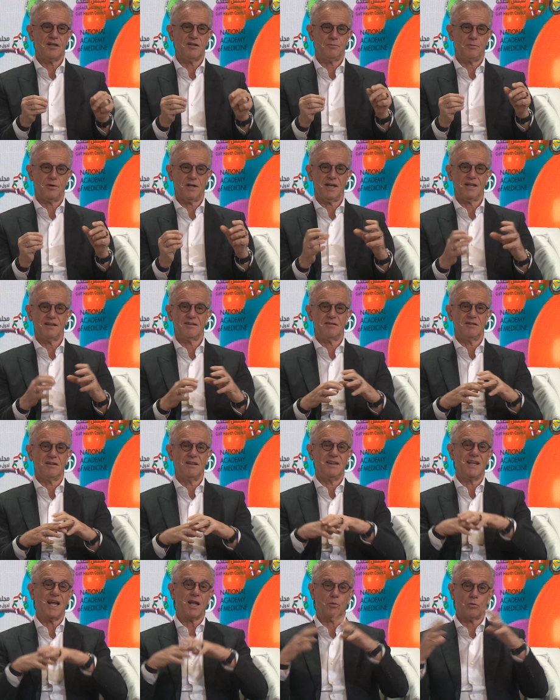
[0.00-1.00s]
but at
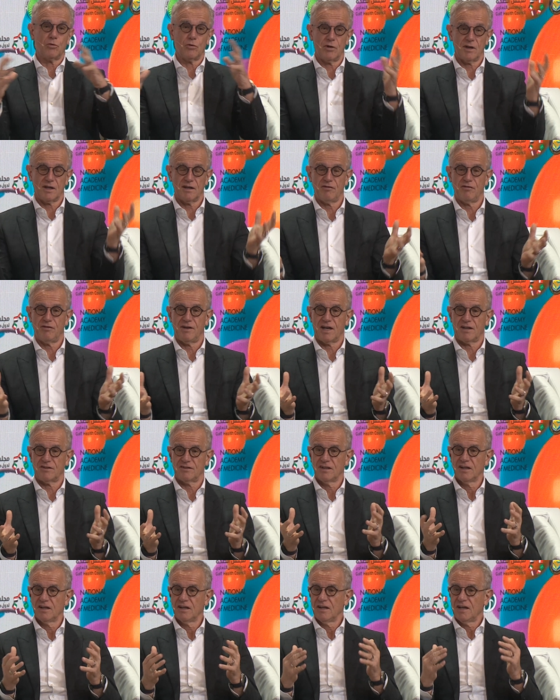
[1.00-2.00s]
network effects.
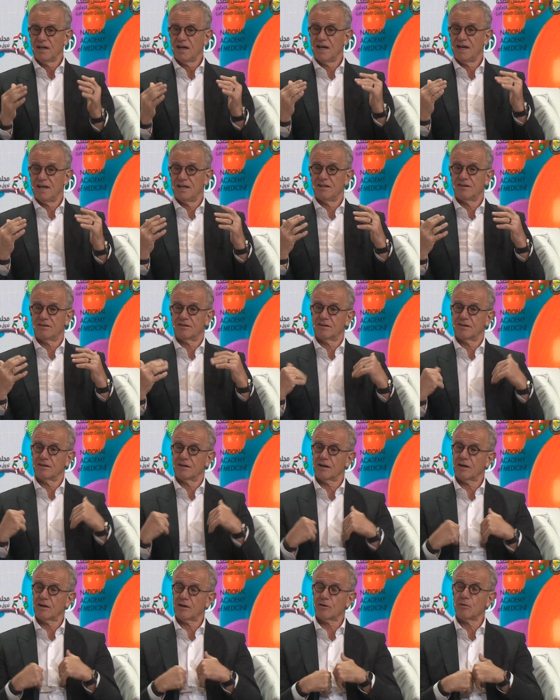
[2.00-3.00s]
And
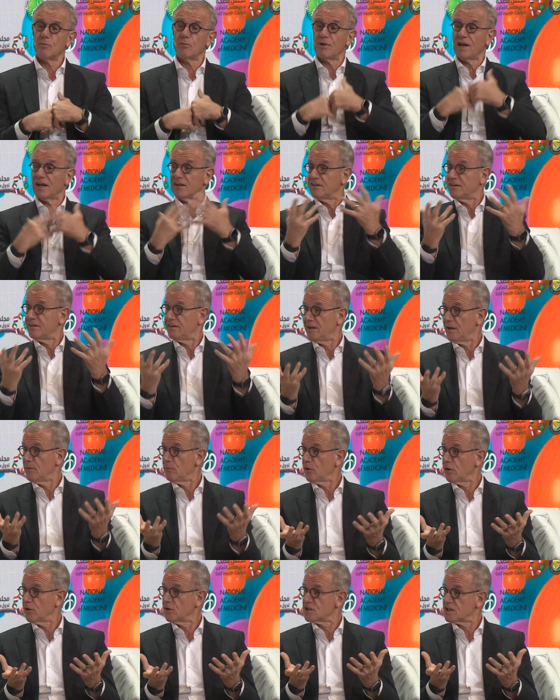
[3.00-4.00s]
complexity
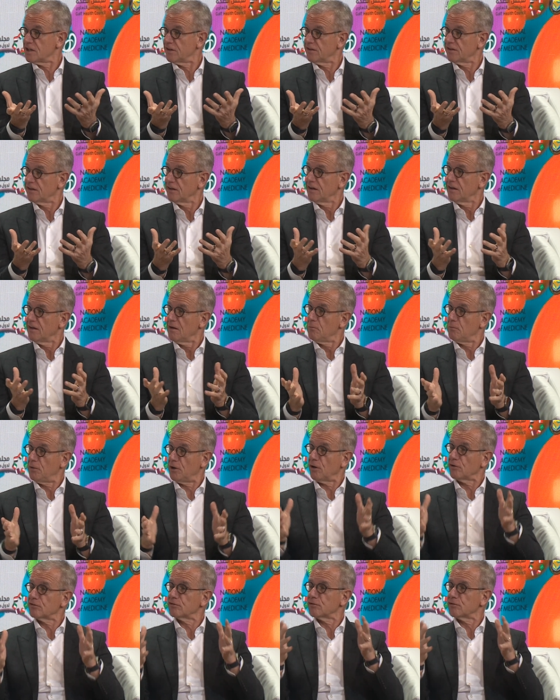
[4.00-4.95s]
emerges, but also